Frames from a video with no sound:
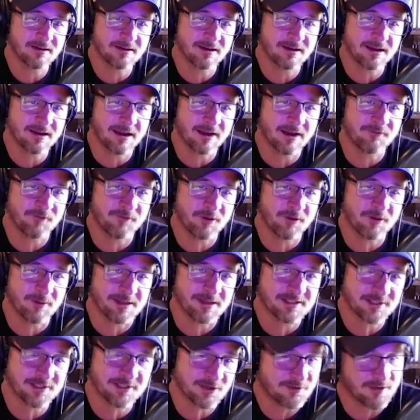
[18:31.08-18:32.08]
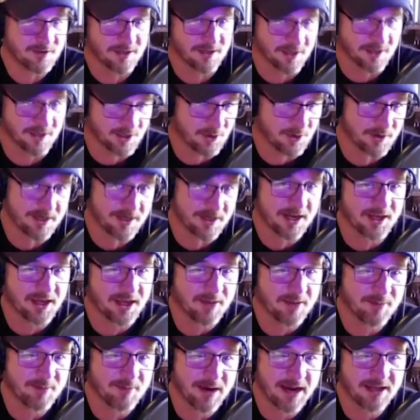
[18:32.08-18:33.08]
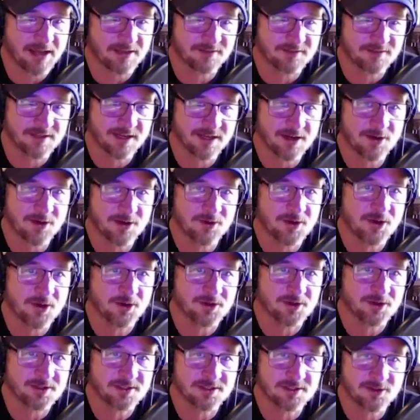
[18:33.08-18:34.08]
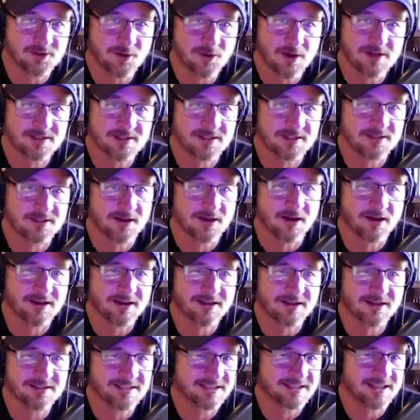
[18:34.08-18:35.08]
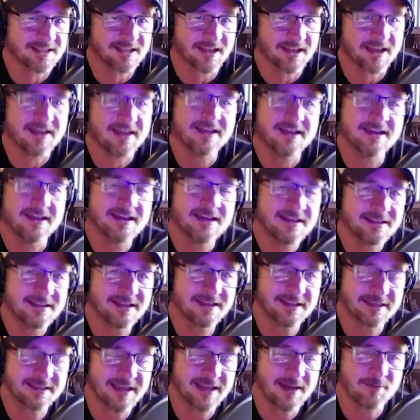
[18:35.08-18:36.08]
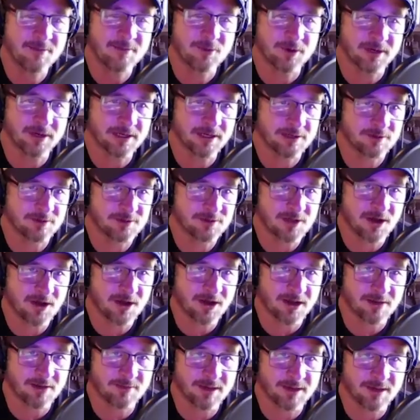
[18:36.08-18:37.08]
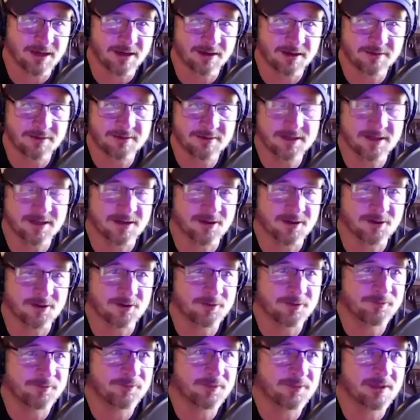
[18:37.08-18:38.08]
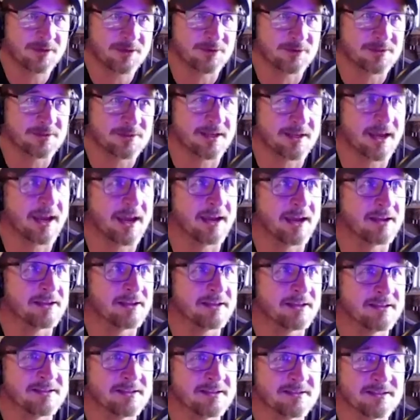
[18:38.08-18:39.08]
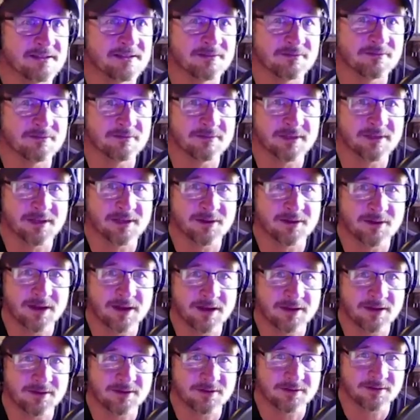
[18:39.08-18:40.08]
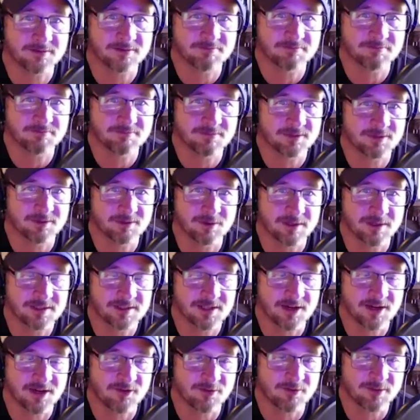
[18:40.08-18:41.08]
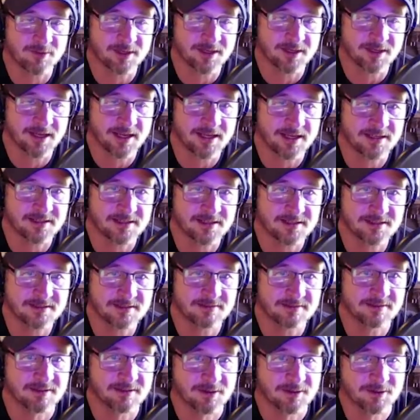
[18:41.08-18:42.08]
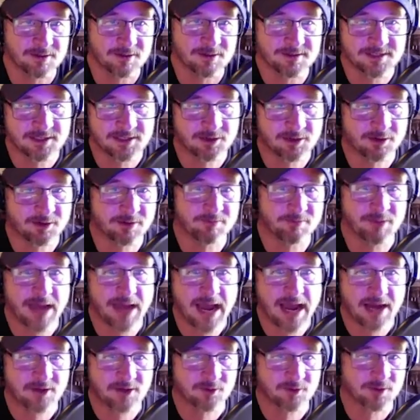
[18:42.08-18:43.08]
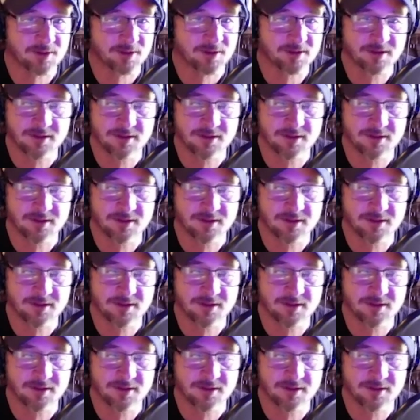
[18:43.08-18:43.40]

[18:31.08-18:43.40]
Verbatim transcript: I felt myself kind of going down that path of like, oh no, this is crazy talk. Because I think, I think at that point yep. he was talking about, you know, it was aliens and, you know, how the U S government has, you know, a secret pact with